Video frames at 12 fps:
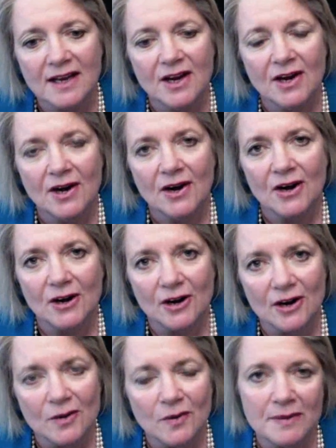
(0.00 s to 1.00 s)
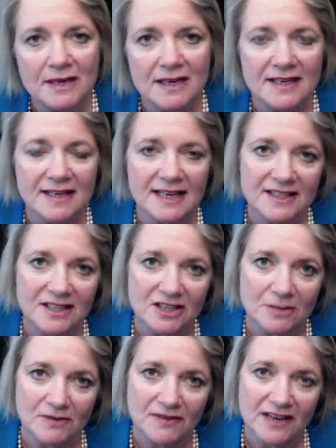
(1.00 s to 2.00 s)
Earn will be enhancing your
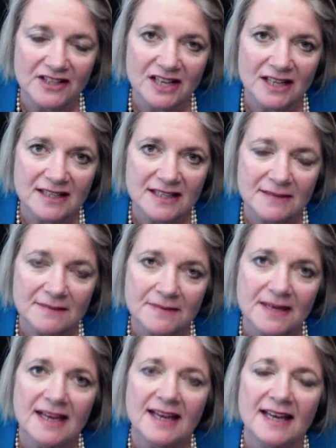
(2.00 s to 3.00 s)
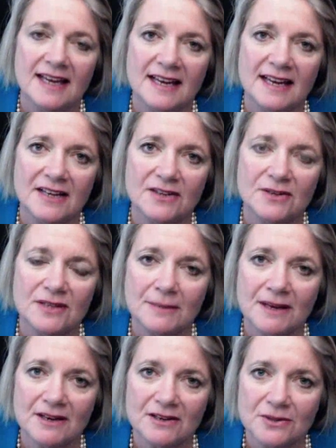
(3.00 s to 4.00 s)
professionalism and using better
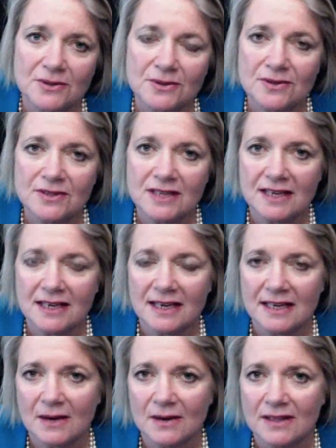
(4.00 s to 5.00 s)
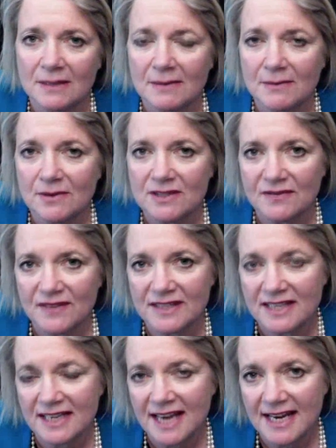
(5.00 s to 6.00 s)
tools and, you know, a little bit more
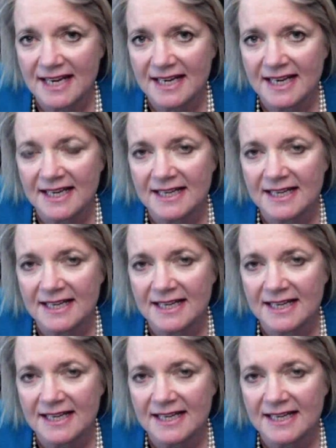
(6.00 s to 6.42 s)
sophisticated and,